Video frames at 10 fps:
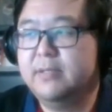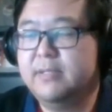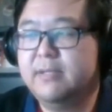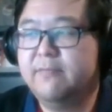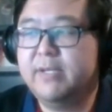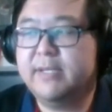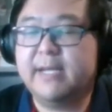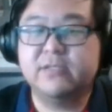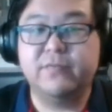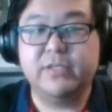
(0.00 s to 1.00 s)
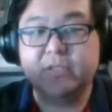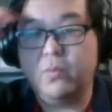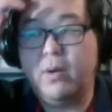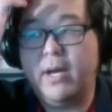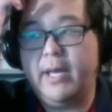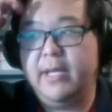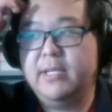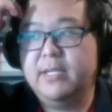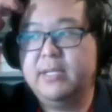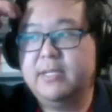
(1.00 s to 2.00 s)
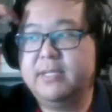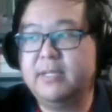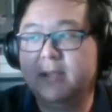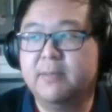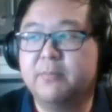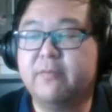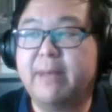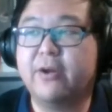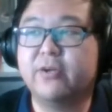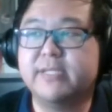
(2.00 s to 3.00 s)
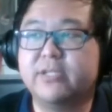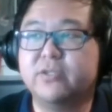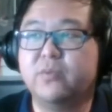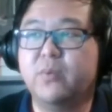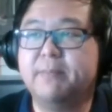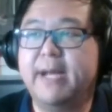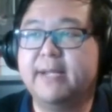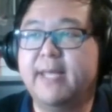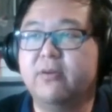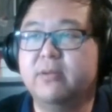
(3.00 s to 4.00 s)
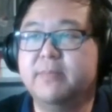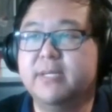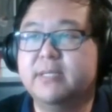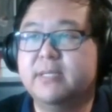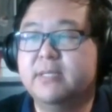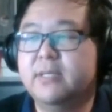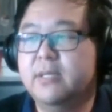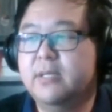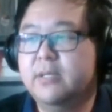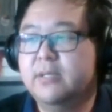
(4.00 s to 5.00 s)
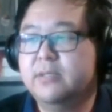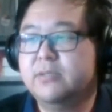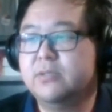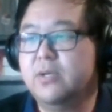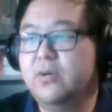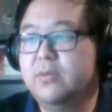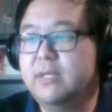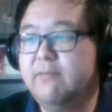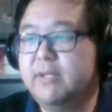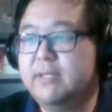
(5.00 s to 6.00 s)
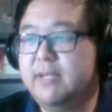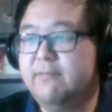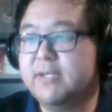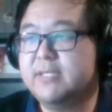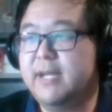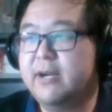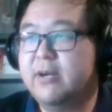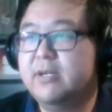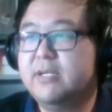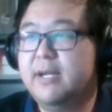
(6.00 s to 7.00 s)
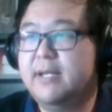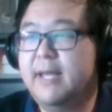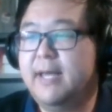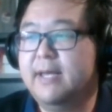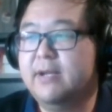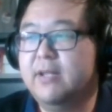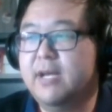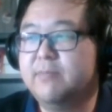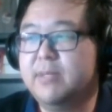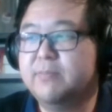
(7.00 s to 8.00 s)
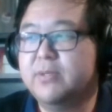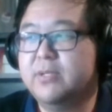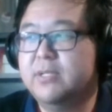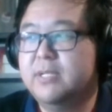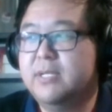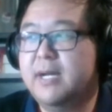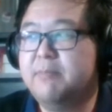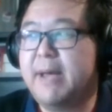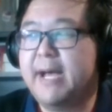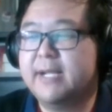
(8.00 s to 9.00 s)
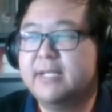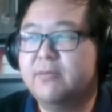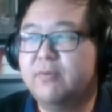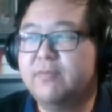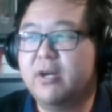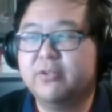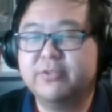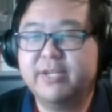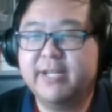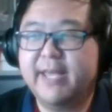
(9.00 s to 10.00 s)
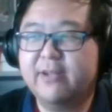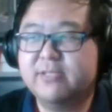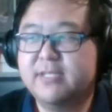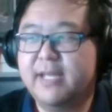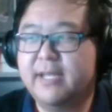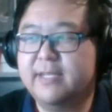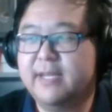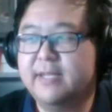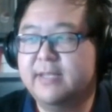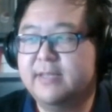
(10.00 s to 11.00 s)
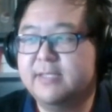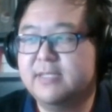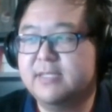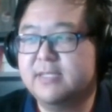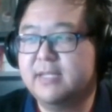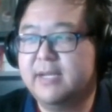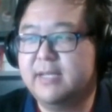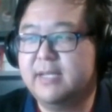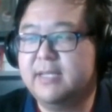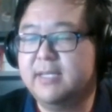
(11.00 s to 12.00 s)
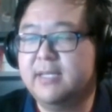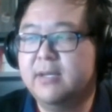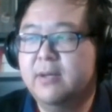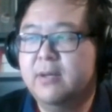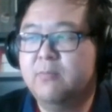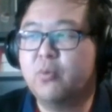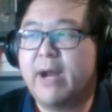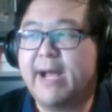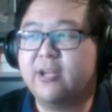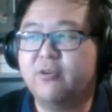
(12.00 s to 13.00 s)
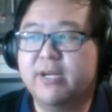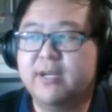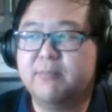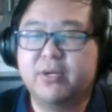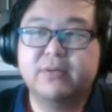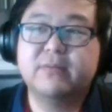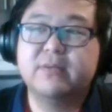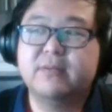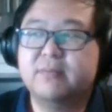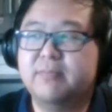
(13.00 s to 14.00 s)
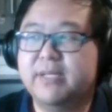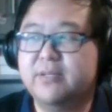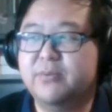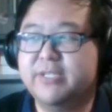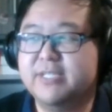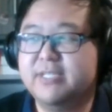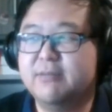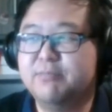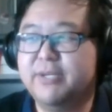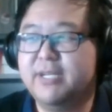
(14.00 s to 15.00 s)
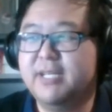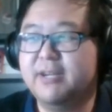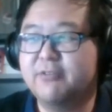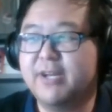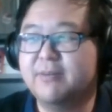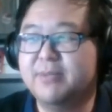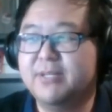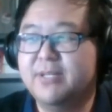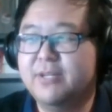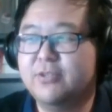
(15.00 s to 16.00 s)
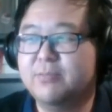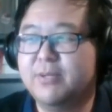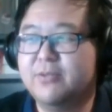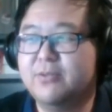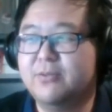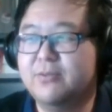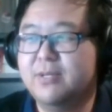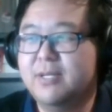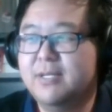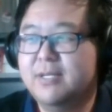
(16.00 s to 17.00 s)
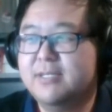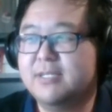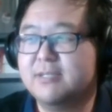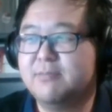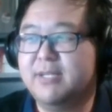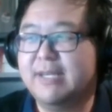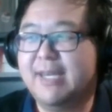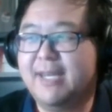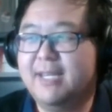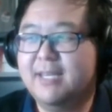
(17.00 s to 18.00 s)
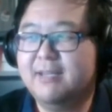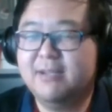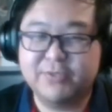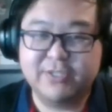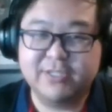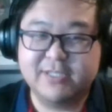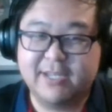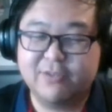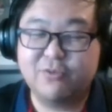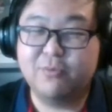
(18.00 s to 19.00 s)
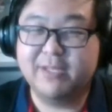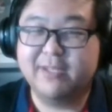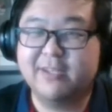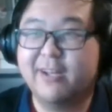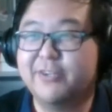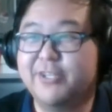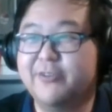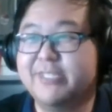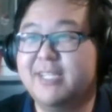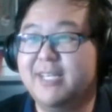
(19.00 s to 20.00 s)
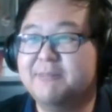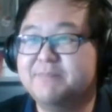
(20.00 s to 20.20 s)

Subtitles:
definitely that's the reason why the number of backers actually went back down a bit. So definitely they fixed the error, and a lot of people unbacked with their alternate accounts, and then this is likely the more accurate number, but which is still pretty incredible. 2.26 million Canadian, which is like $2 million USD.